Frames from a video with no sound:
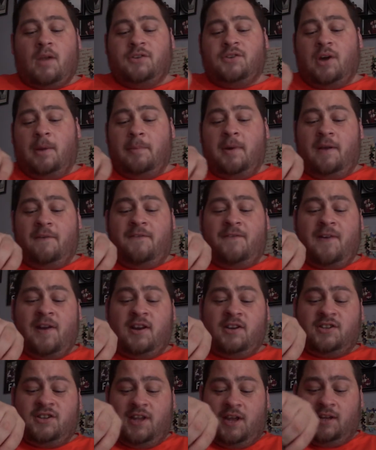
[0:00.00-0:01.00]
So I'm going to
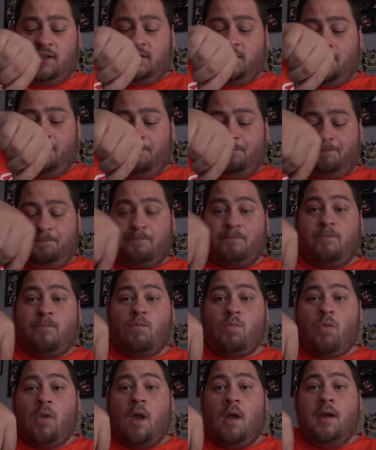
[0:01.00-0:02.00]
finish this,
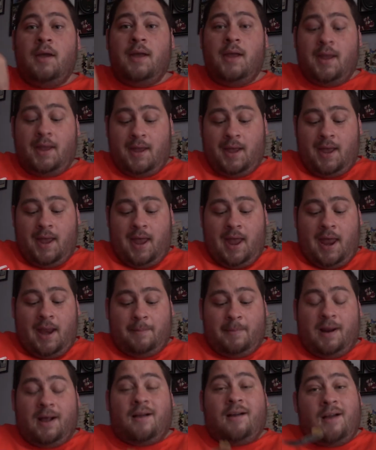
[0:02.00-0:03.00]
and
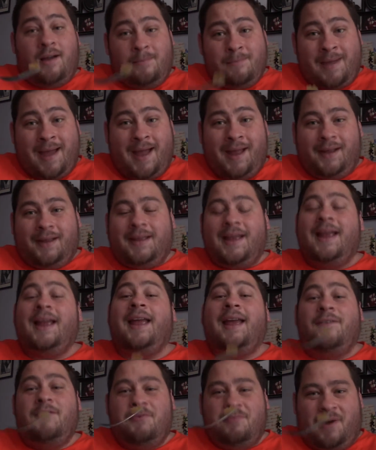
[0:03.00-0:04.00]
I'm going to come back and
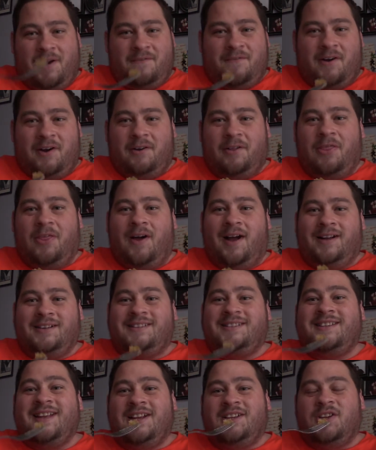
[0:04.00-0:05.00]
give you my final
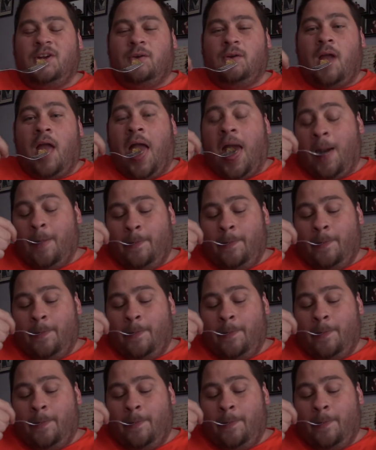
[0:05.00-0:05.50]
thoughts. Stay tuned.